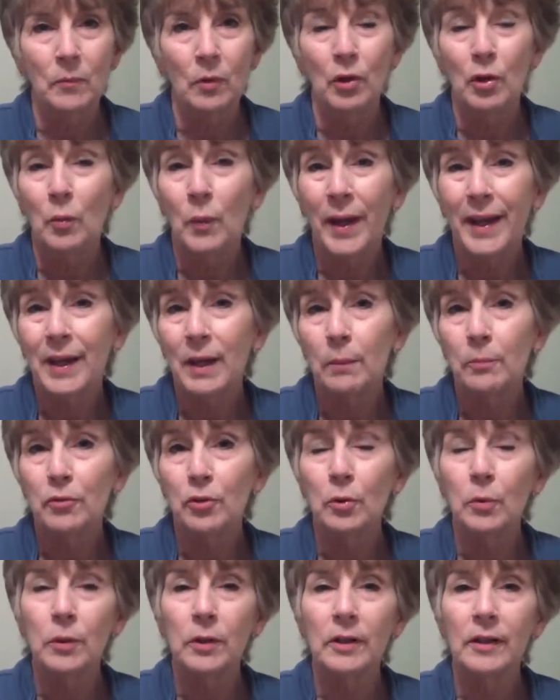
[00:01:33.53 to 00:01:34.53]
You wake up
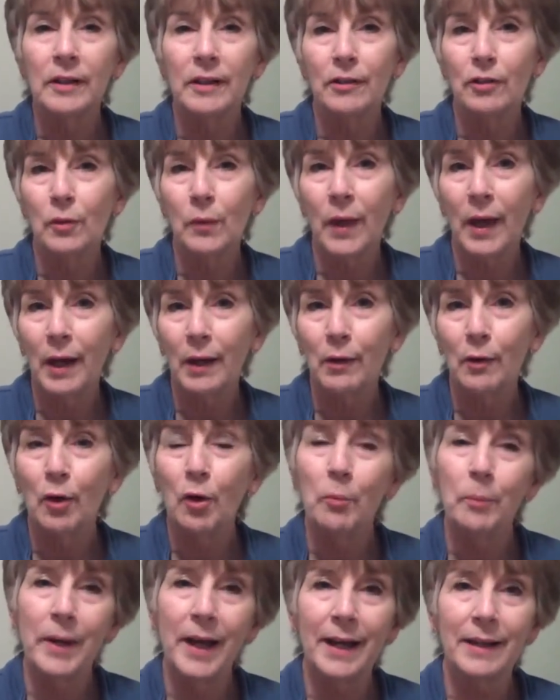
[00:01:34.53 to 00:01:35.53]
too early and you can't
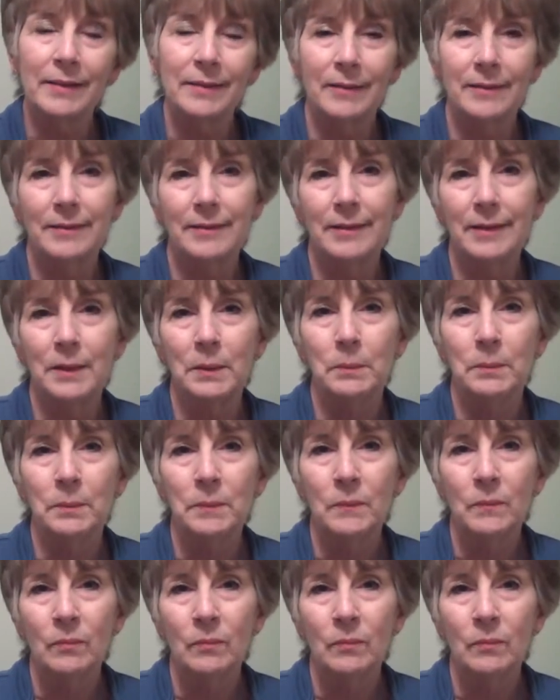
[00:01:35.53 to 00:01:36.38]
go back to sleep.